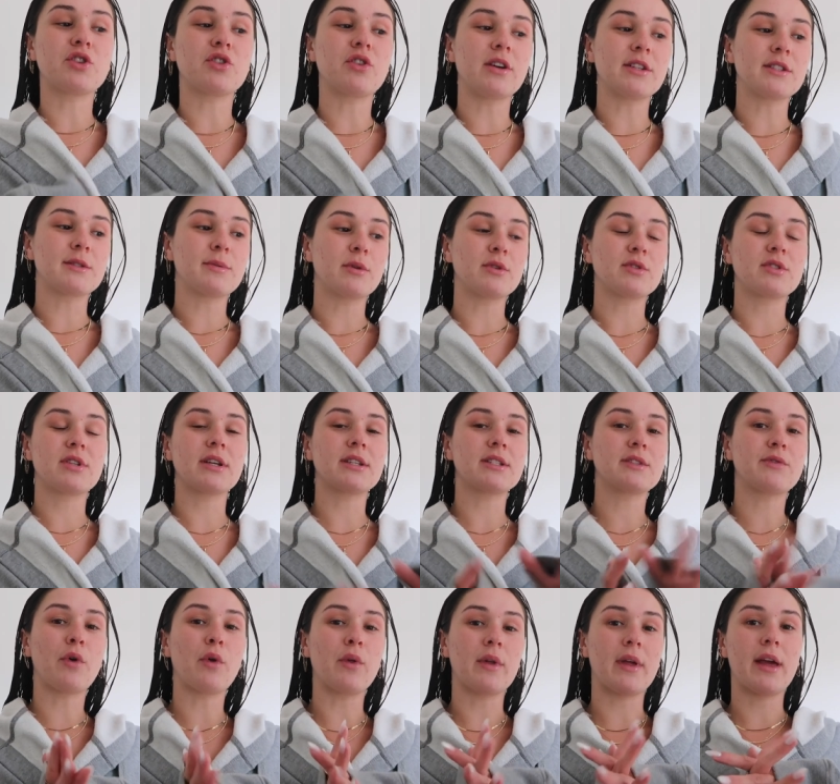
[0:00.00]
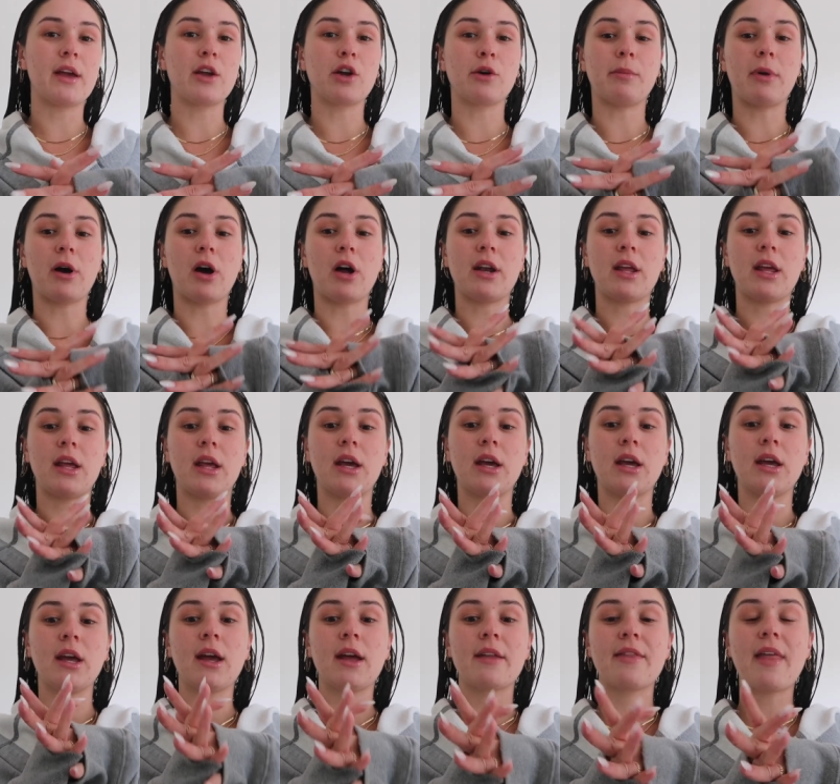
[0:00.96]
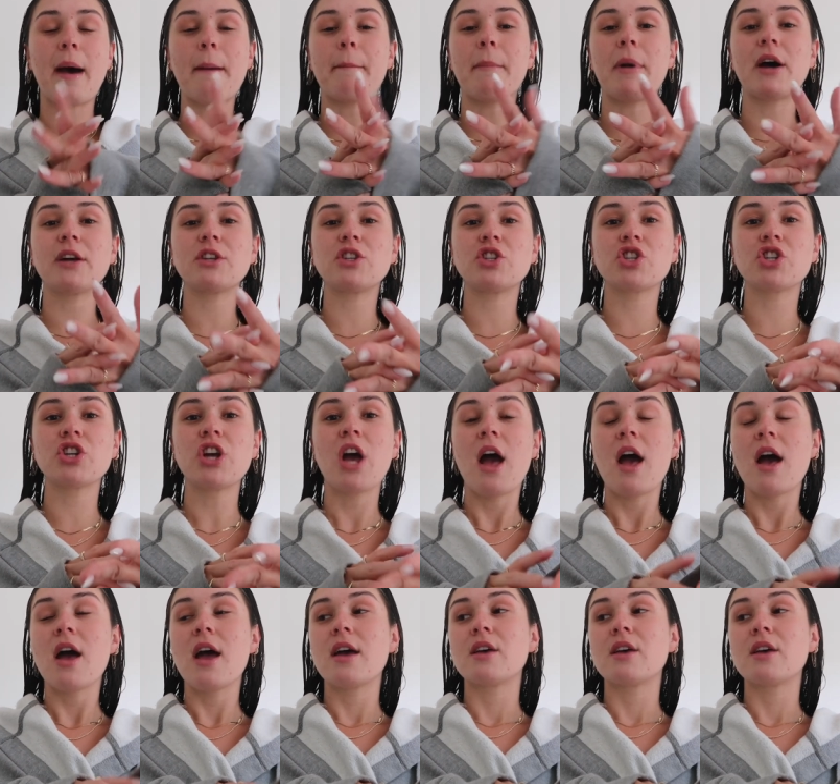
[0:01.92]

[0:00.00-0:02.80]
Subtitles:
you're not supposed to exfoliate your body that much.